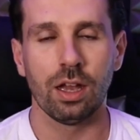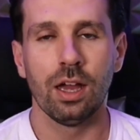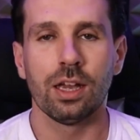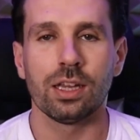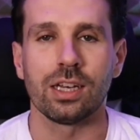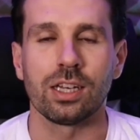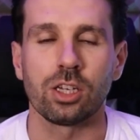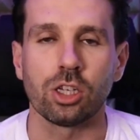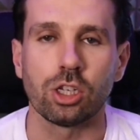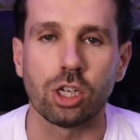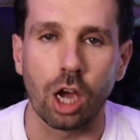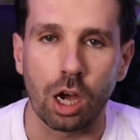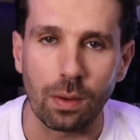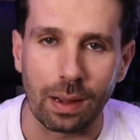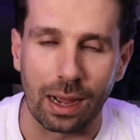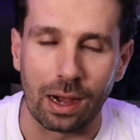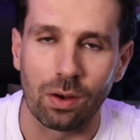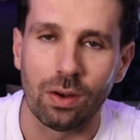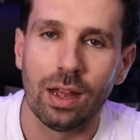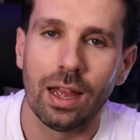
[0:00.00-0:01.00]
You need to go
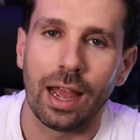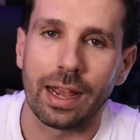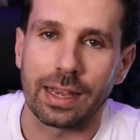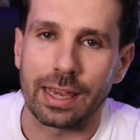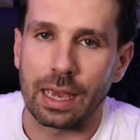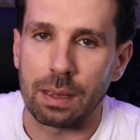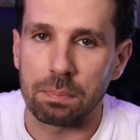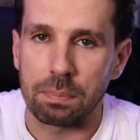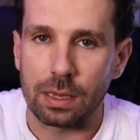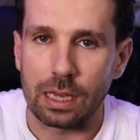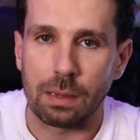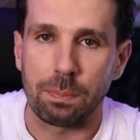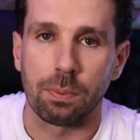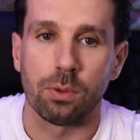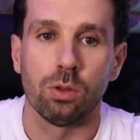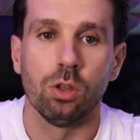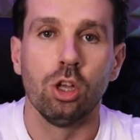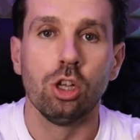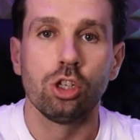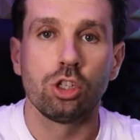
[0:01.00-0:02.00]
out and get
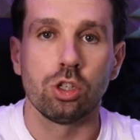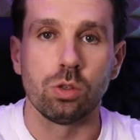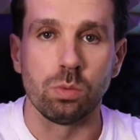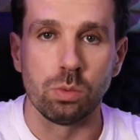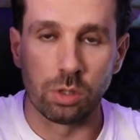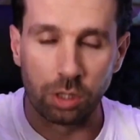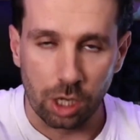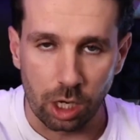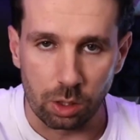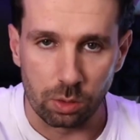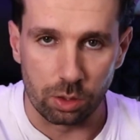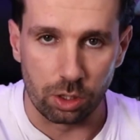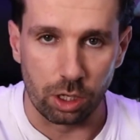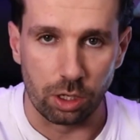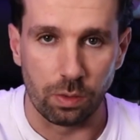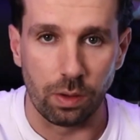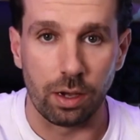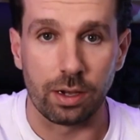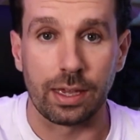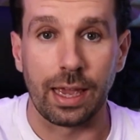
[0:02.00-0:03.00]
people to know you,
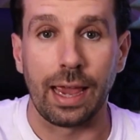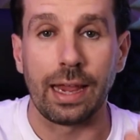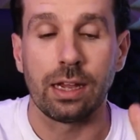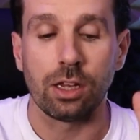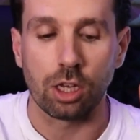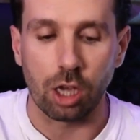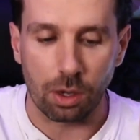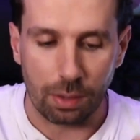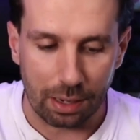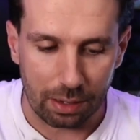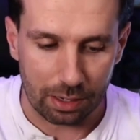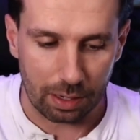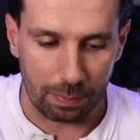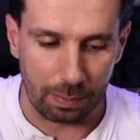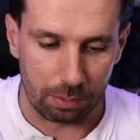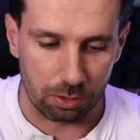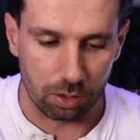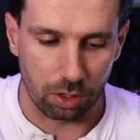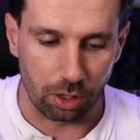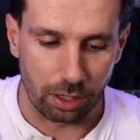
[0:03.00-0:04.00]
okay? Go out and get people to know you.